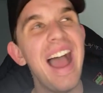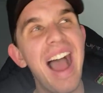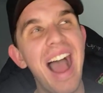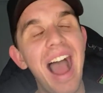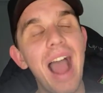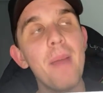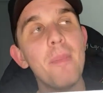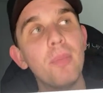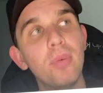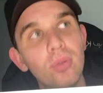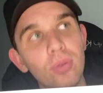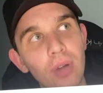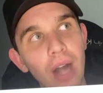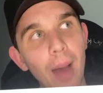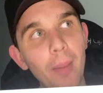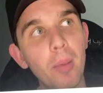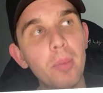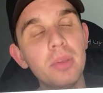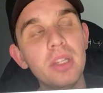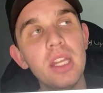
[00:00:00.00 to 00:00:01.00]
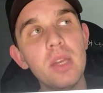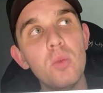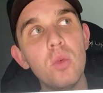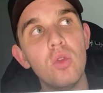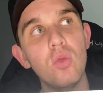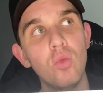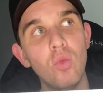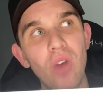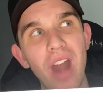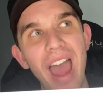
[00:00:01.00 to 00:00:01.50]
I probably
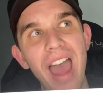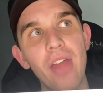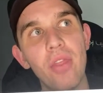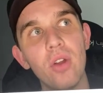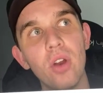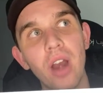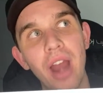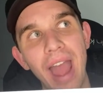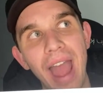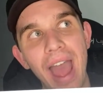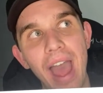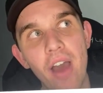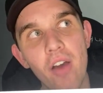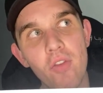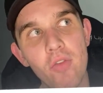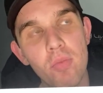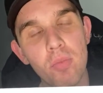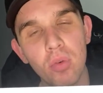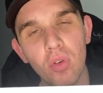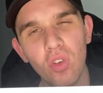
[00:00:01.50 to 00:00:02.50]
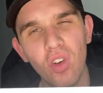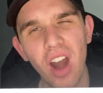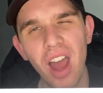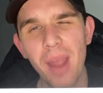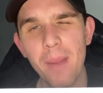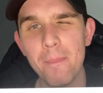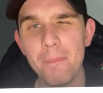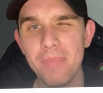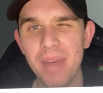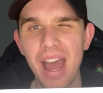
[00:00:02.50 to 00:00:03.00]
would rather have
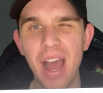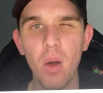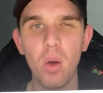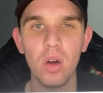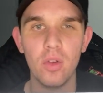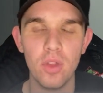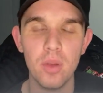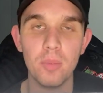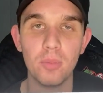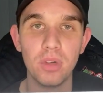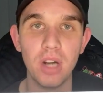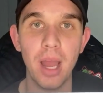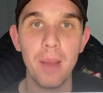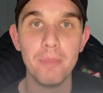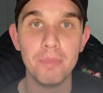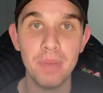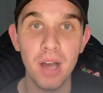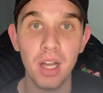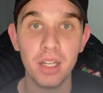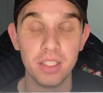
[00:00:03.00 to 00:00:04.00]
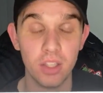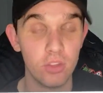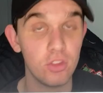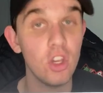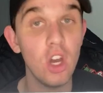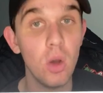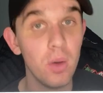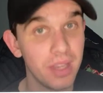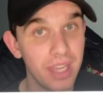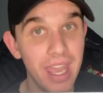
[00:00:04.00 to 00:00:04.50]
Prime Mauer than Prime Puckett.
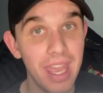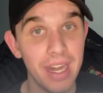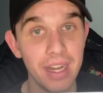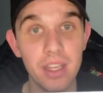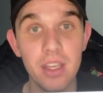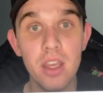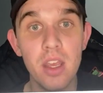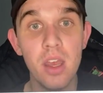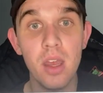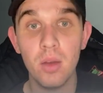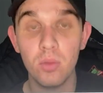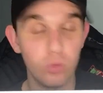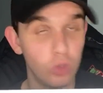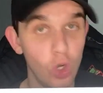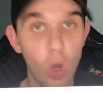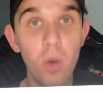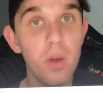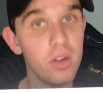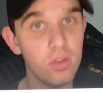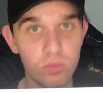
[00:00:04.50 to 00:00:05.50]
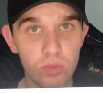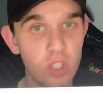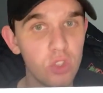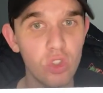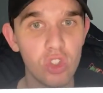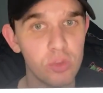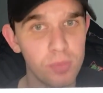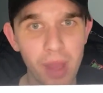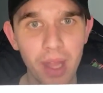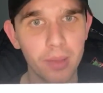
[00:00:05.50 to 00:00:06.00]
Though, again, no one
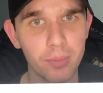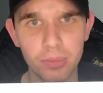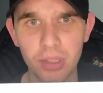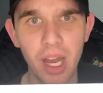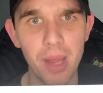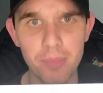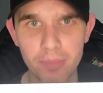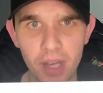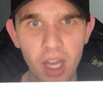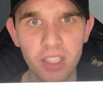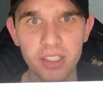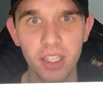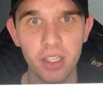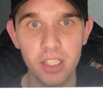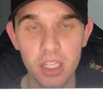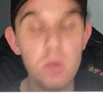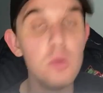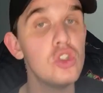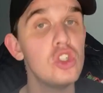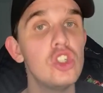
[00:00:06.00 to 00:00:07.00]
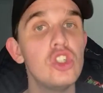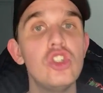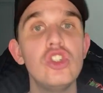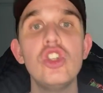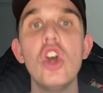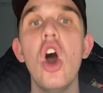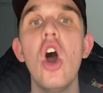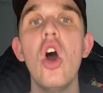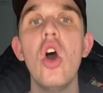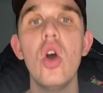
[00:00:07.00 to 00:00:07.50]
disrespect Prime Puckett. He was
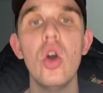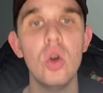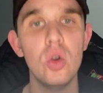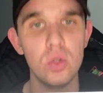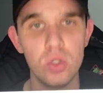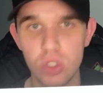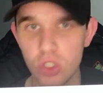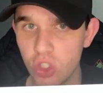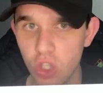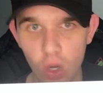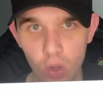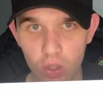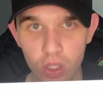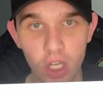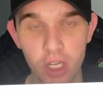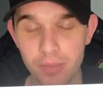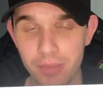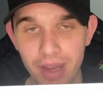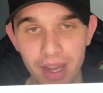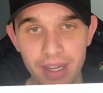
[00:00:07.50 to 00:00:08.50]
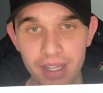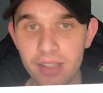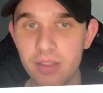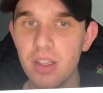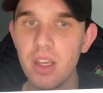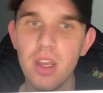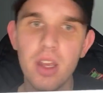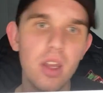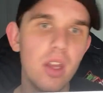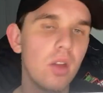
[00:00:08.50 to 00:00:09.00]
so good, man. He
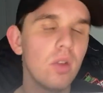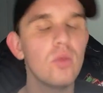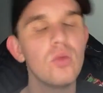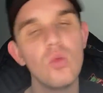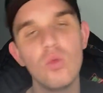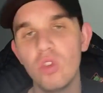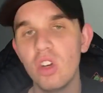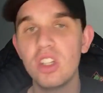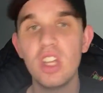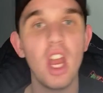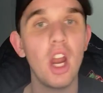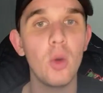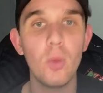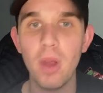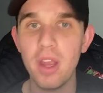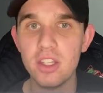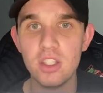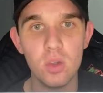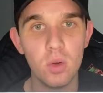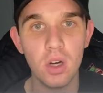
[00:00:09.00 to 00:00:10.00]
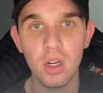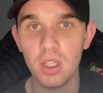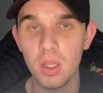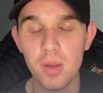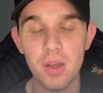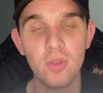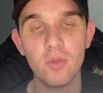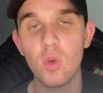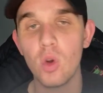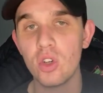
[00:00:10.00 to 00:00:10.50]
retired way too early,
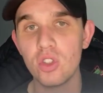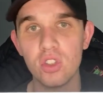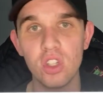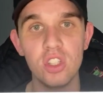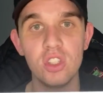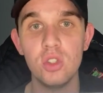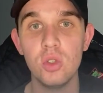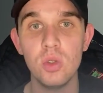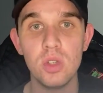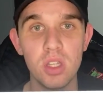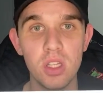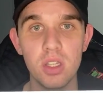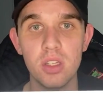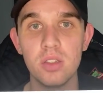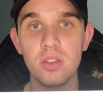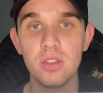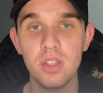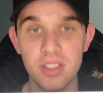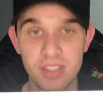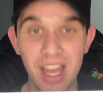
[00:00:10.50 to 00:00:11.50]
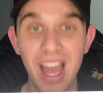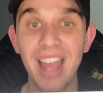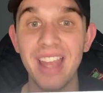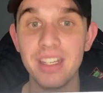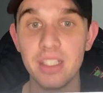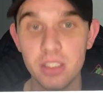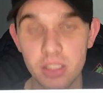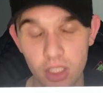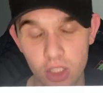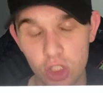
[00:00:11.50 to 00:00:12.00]
unfortunately, due to his eye
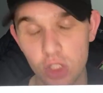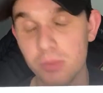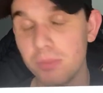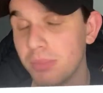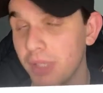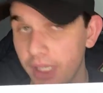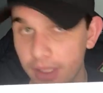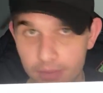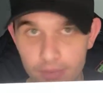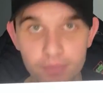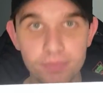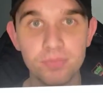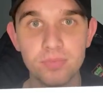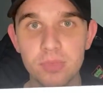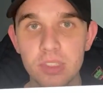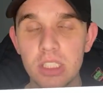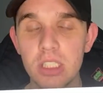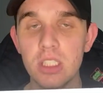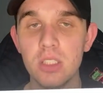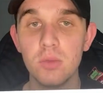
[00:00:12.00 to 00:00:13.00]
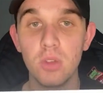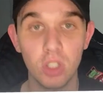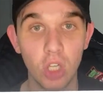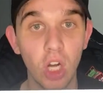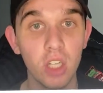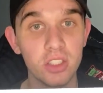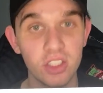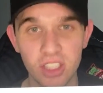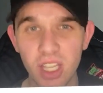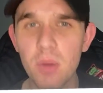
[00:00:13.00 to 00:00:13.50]
condition. But
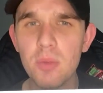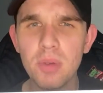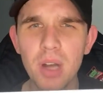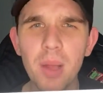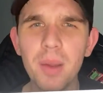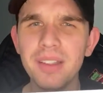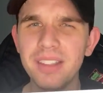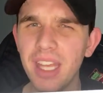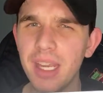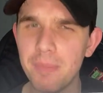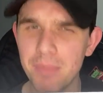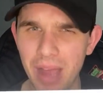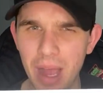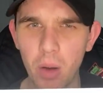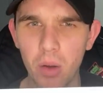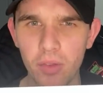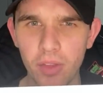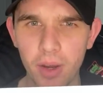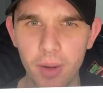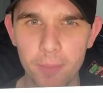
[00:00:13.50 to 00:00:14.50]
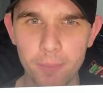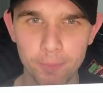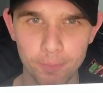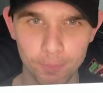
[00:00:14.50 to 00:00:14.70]
regardless, I would probably take Mauer there.